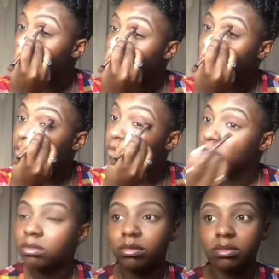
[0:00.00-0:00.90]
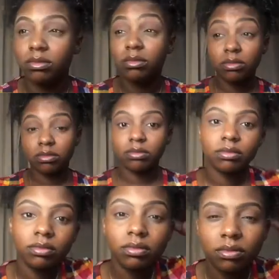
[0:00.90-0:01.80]
And while you're up here, go ahead and
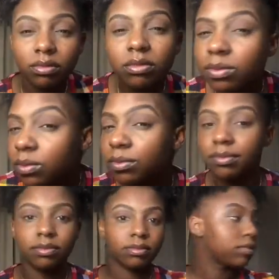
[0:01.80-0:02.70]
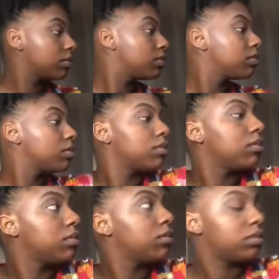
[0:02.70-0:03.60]
like, comment, and subscribe.
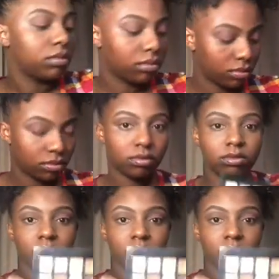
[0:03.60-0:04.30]
Send me some more